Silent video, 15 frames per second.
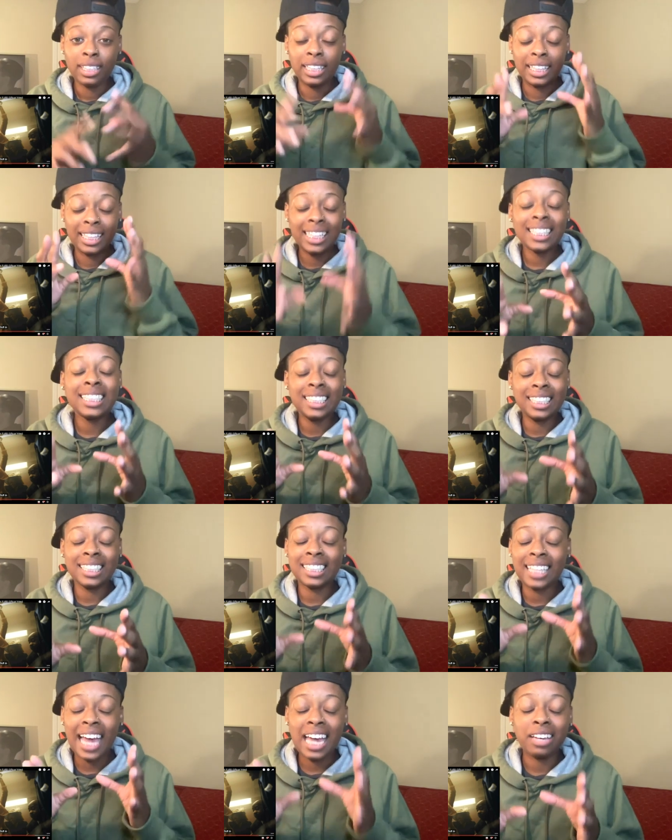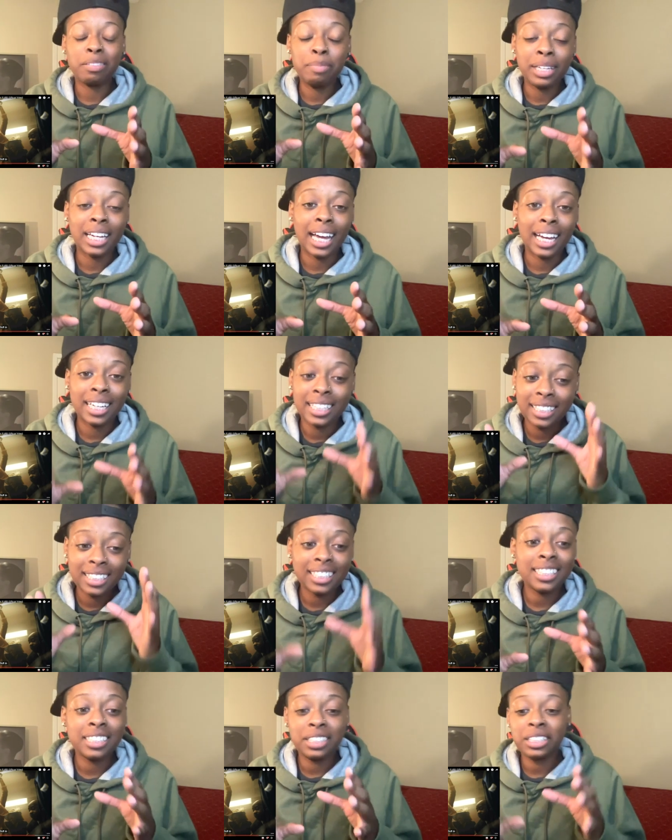This just gave me like
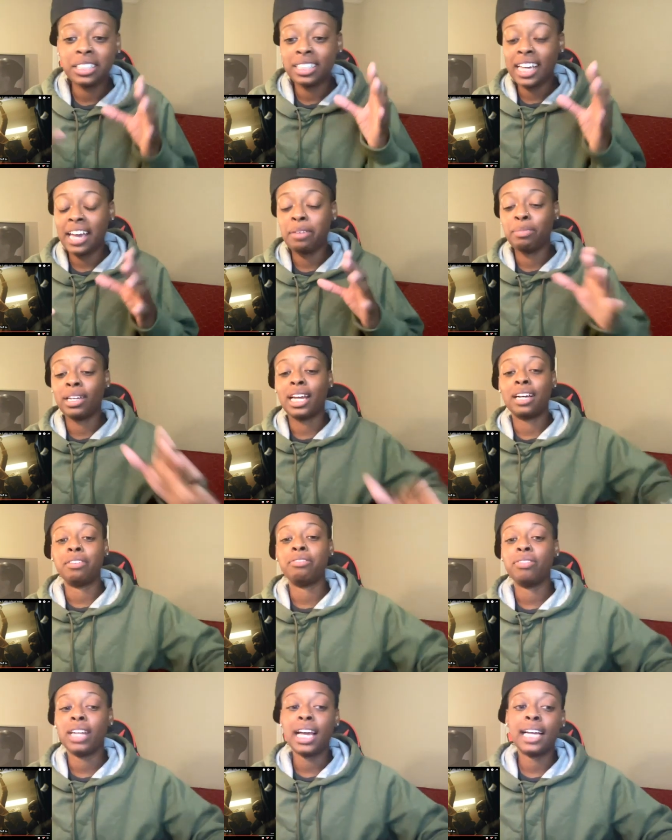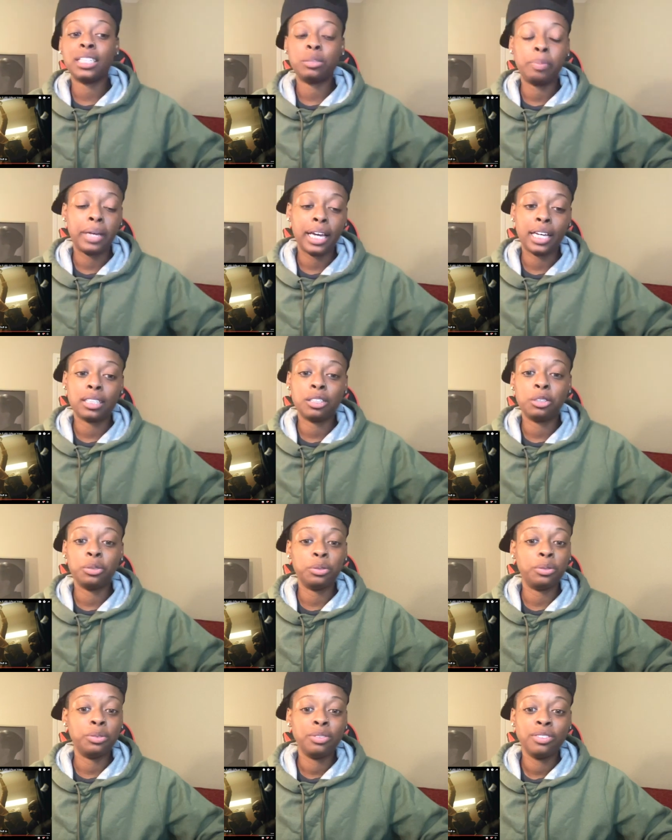a flashback
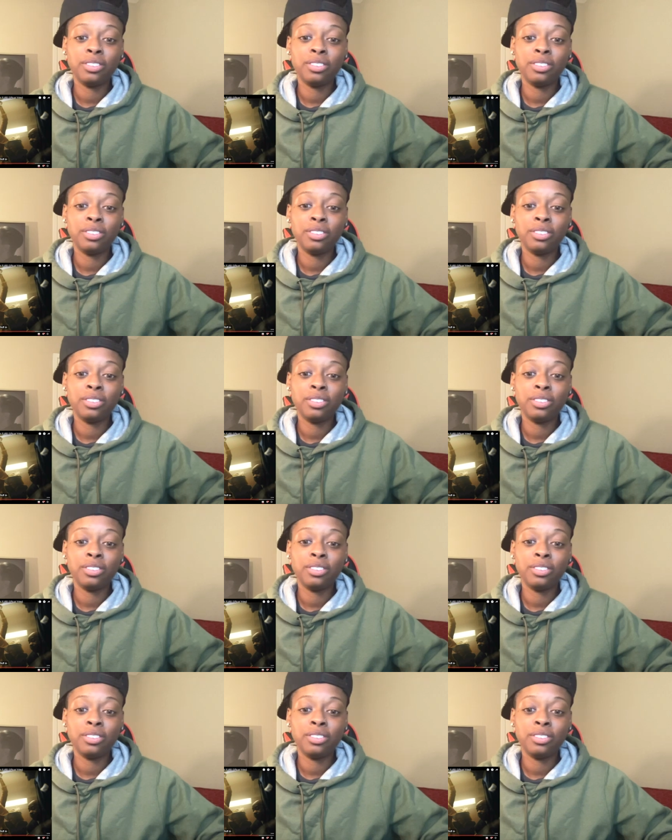to